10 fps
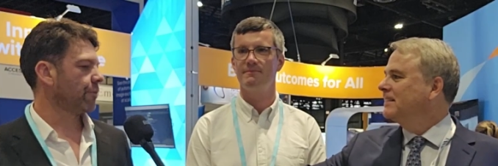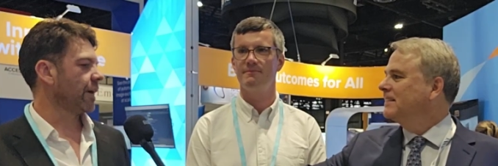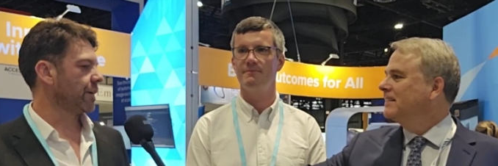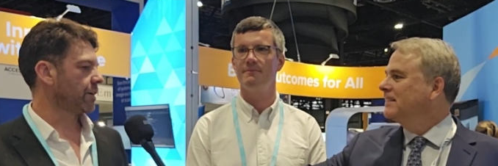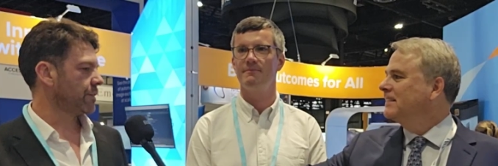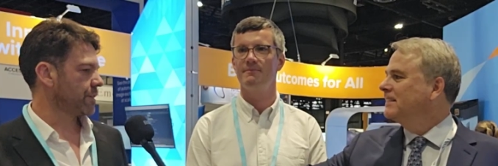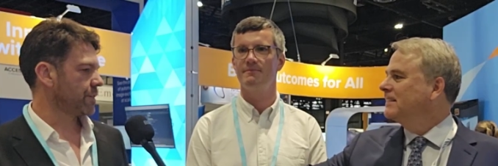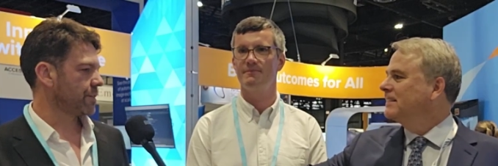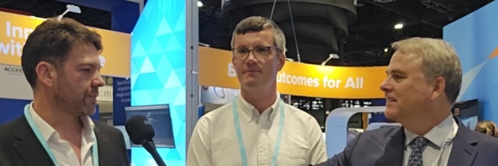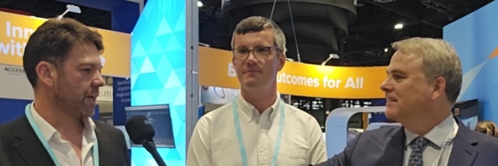Speaker 1: a
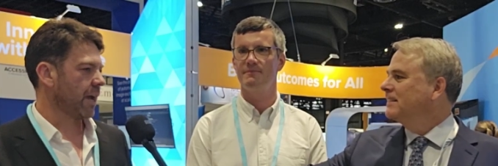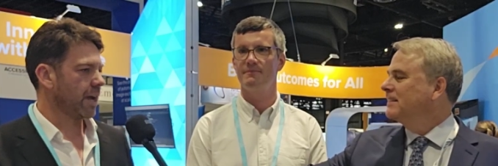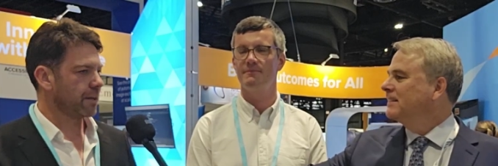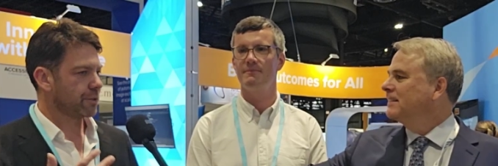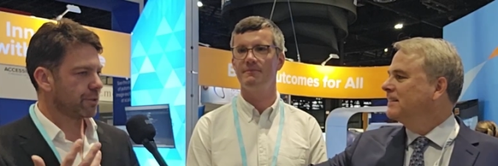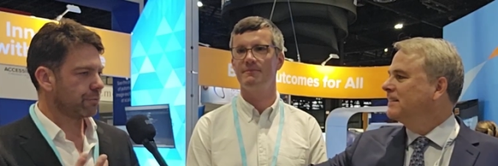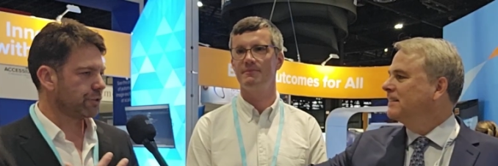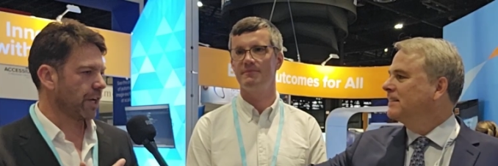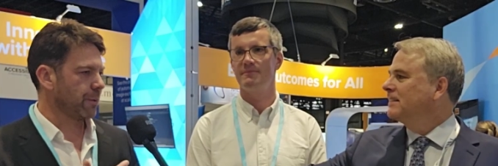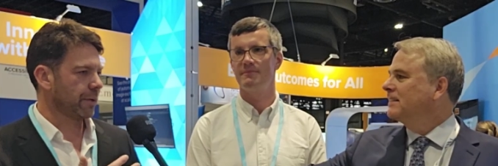radiologist and sort of
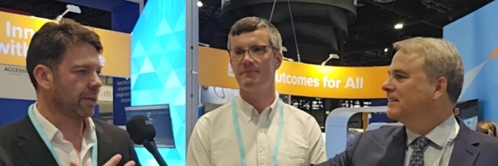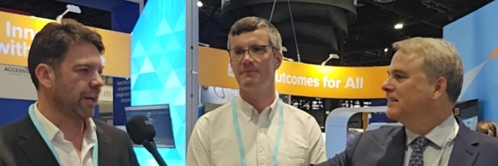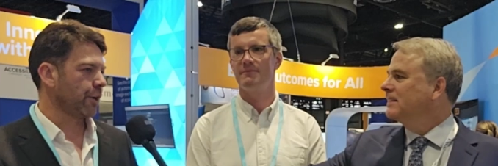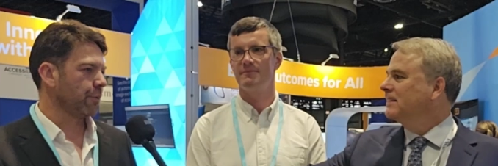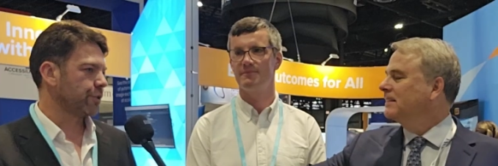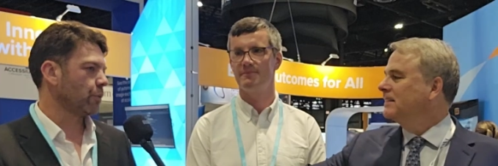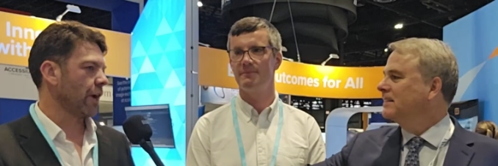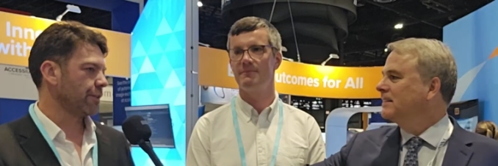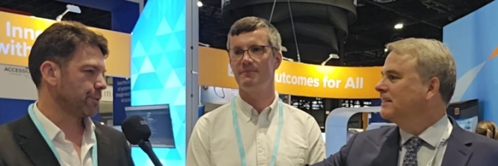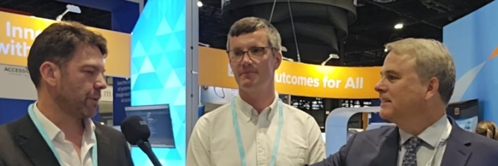shape it in any which
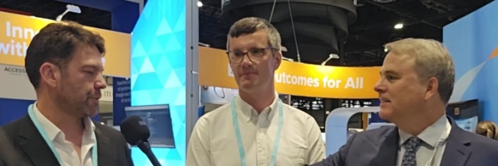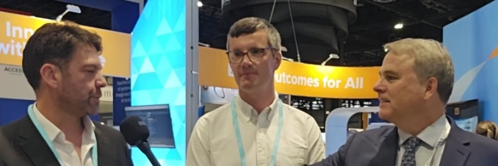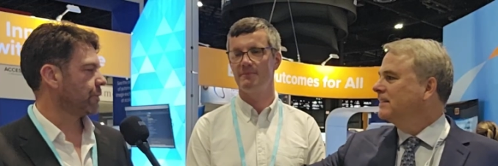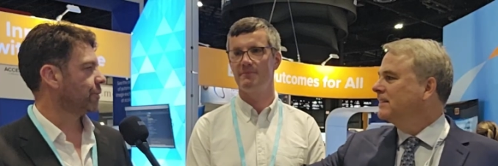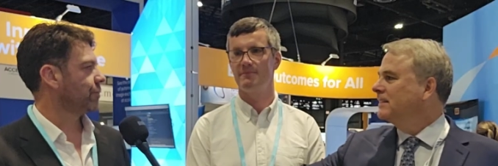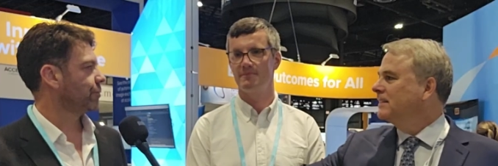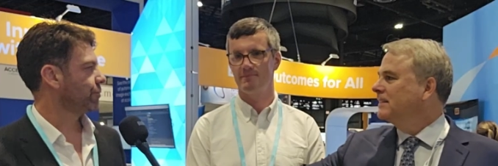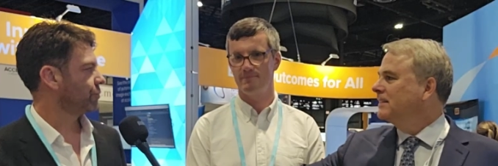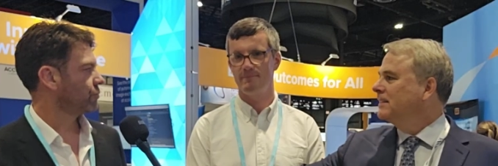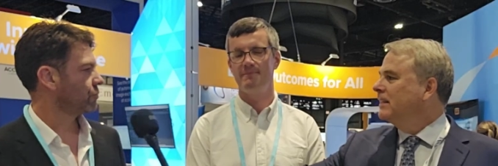way that's possible.
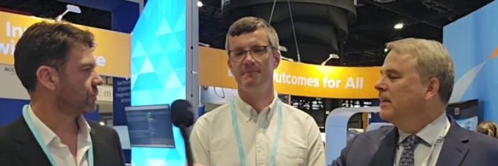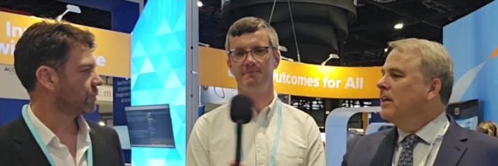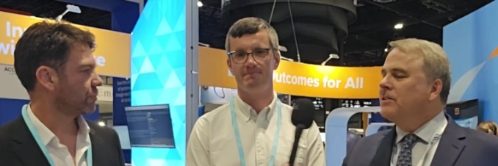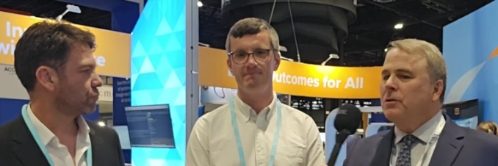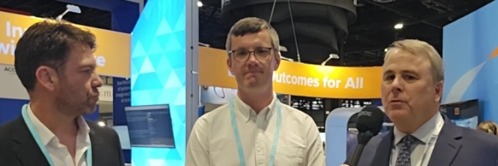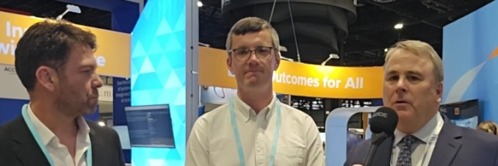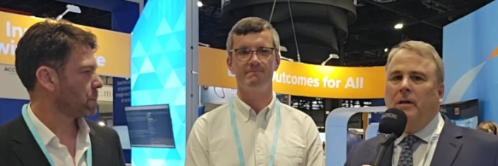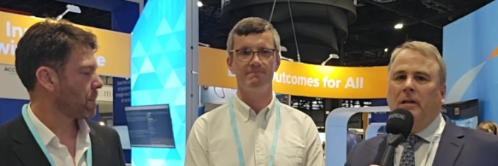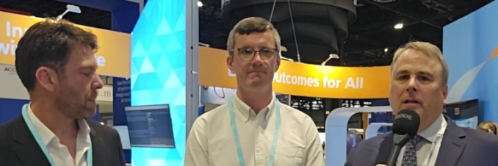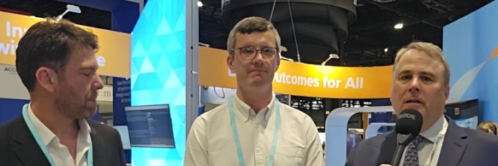So,
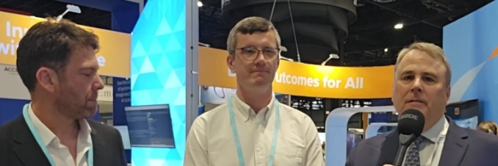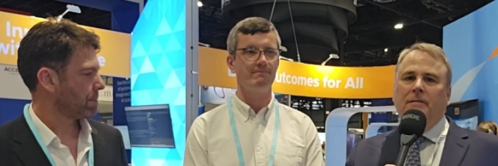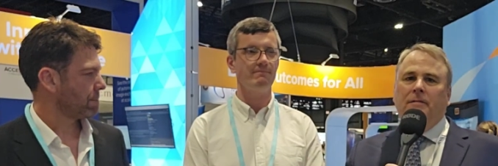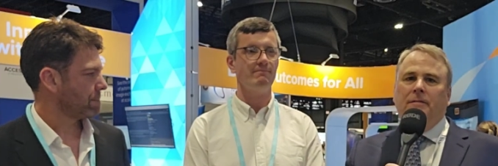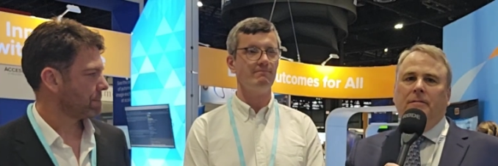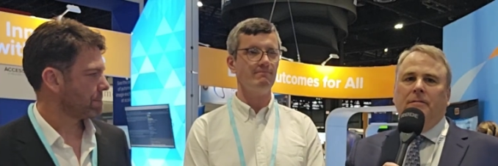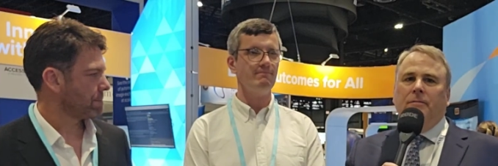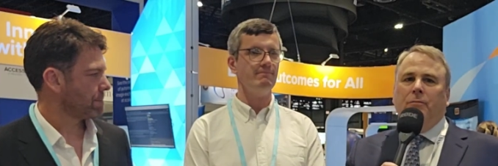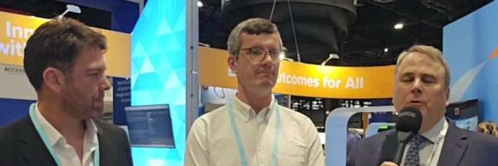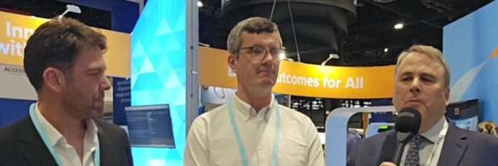uh,
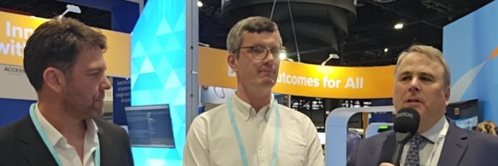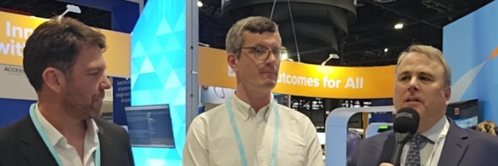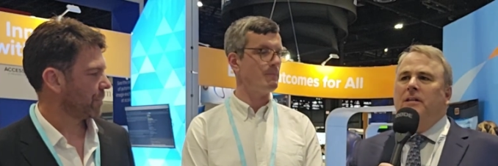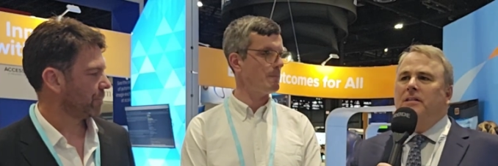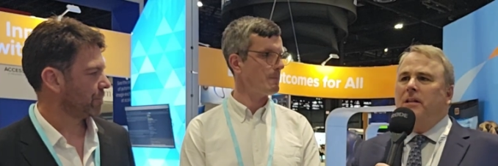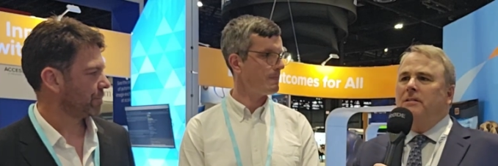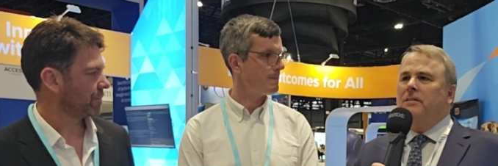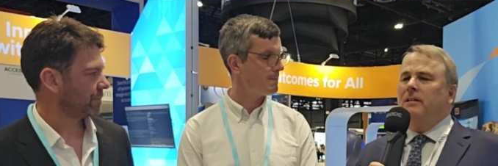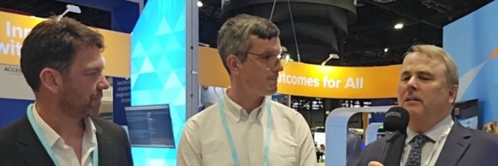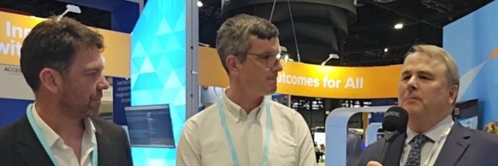
Speaker 2: Reuben, can you tell
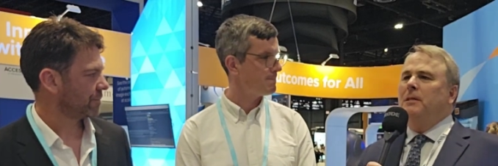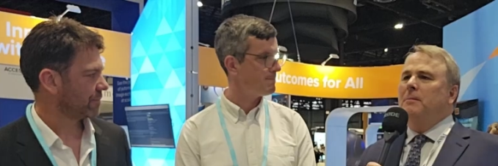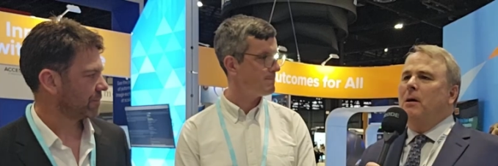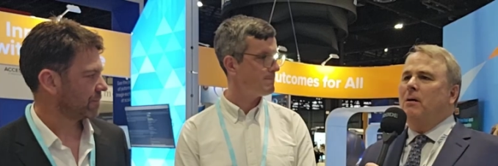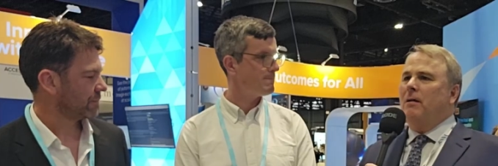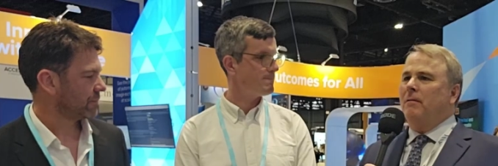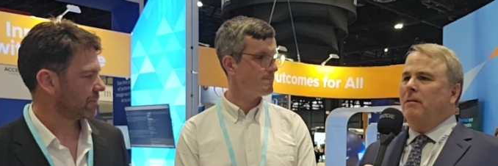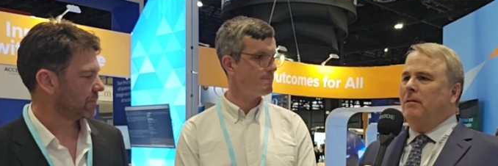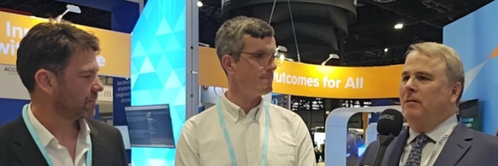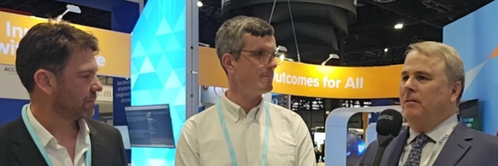us a little bit about
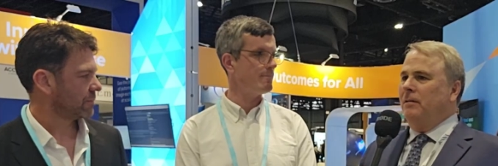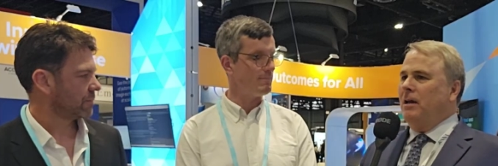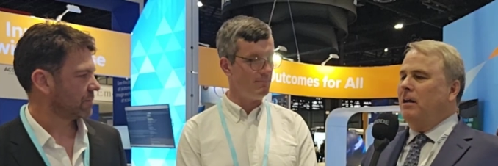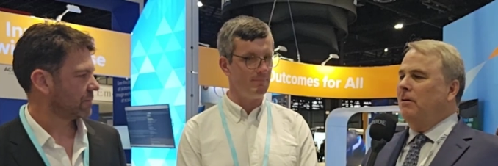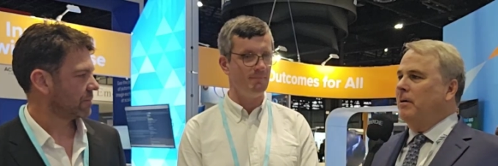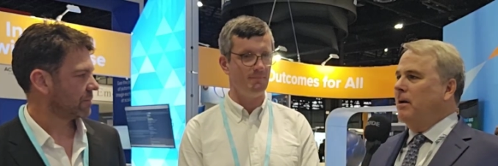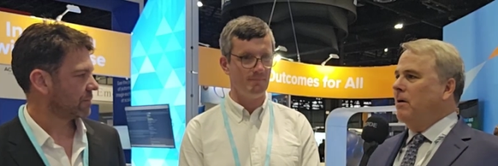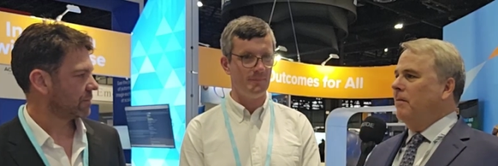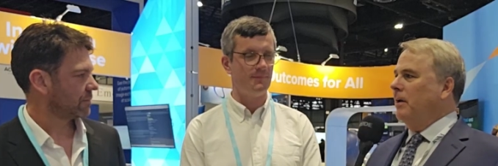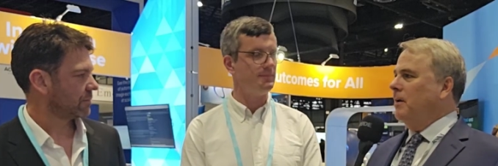Kailo
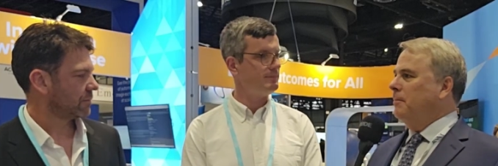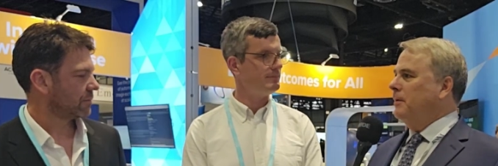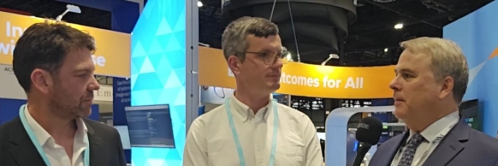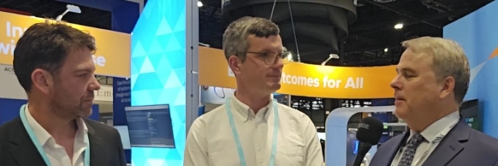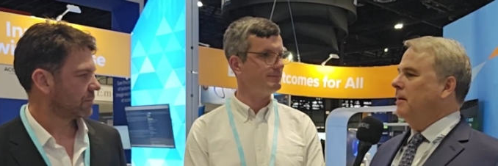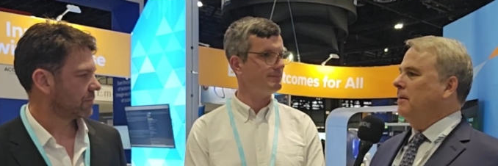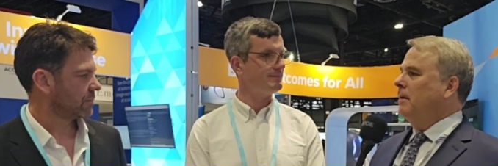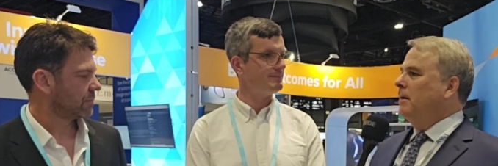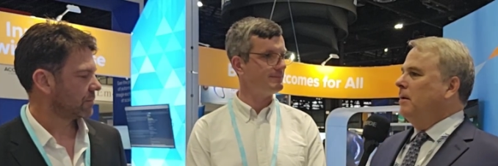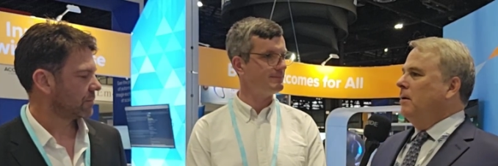Air and the company that
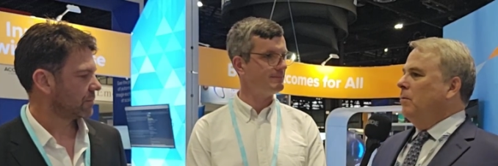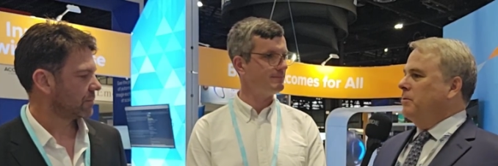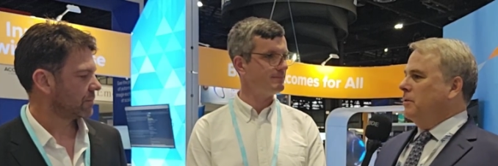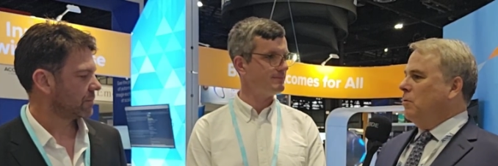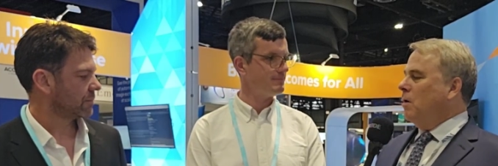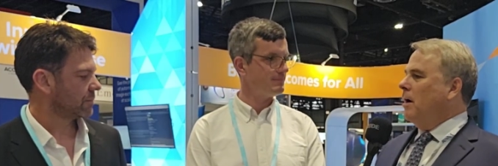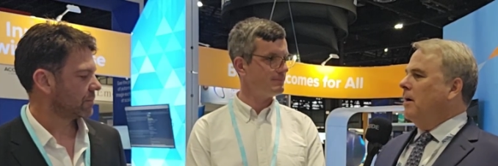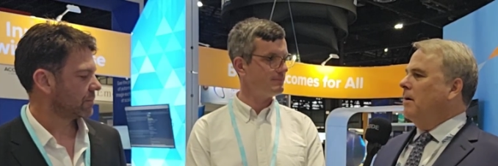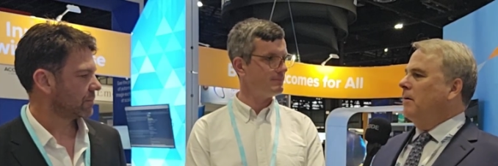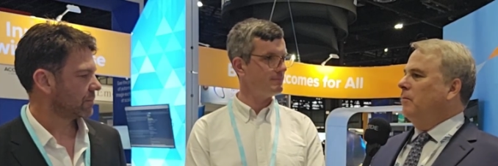was
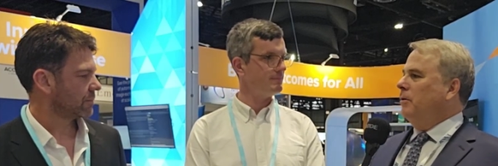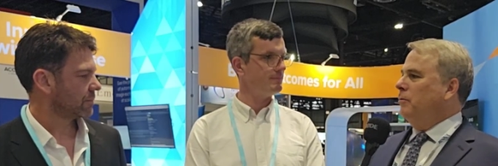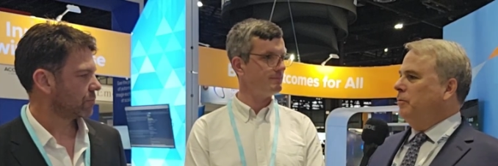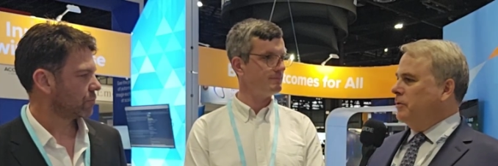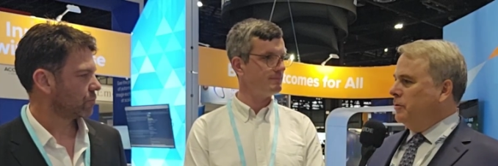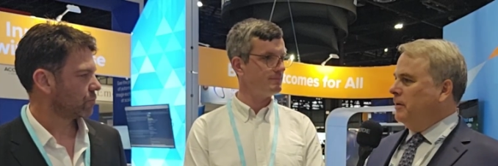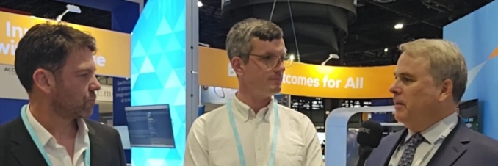acquired and what you were doing